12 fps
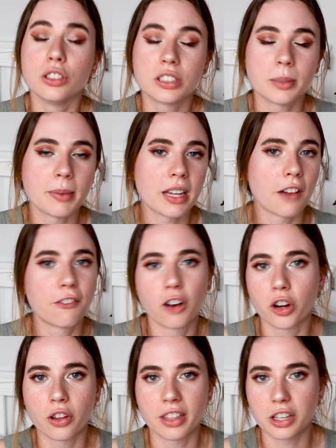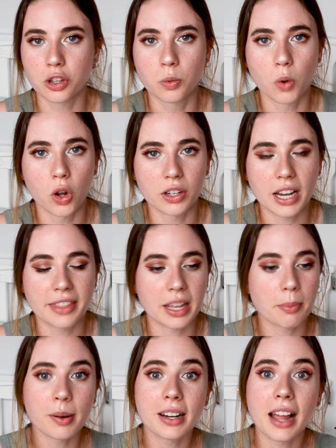You submit a photo that you want and they
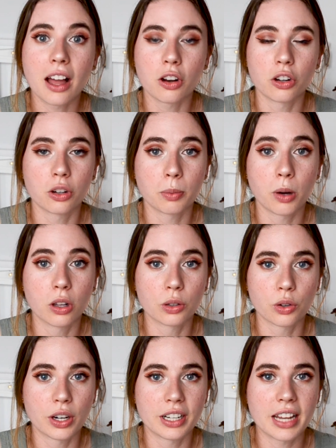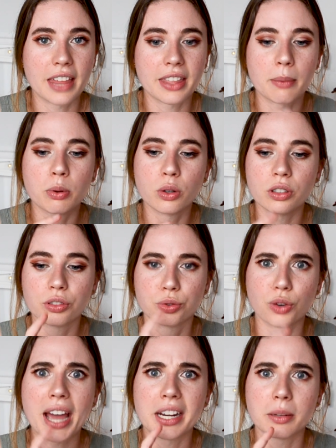print it out on a Polaroid and they put
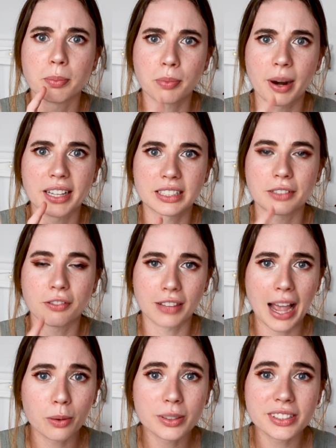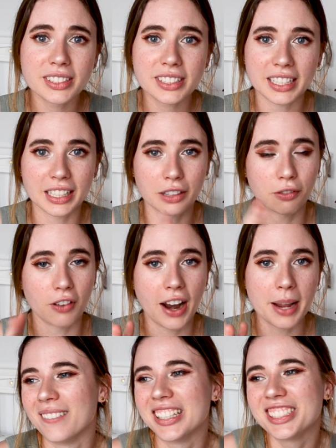dried pressed flowers in the
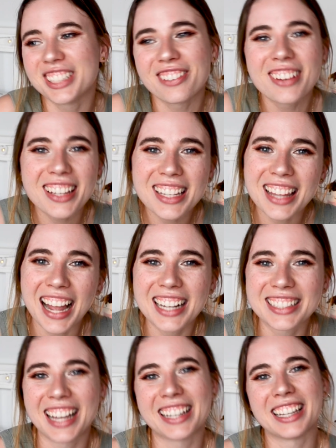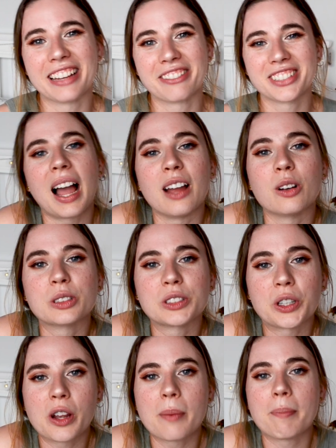frame, and she really liked that gift. I
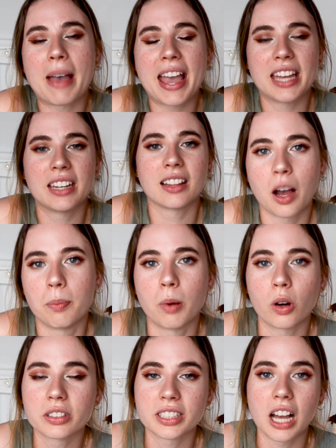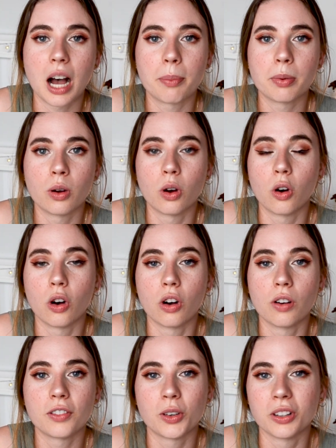also made a box up
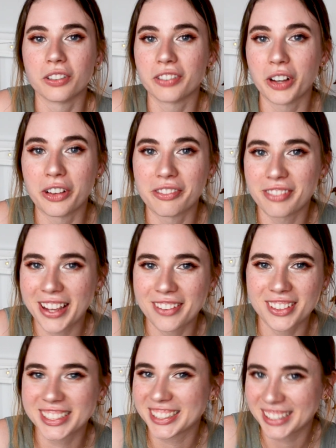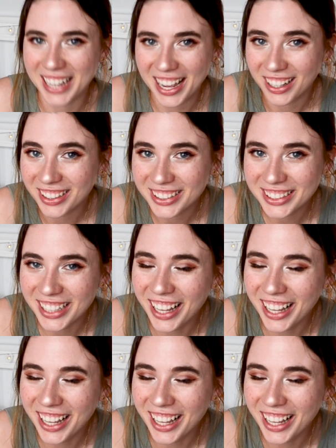of all of her favorite snacks.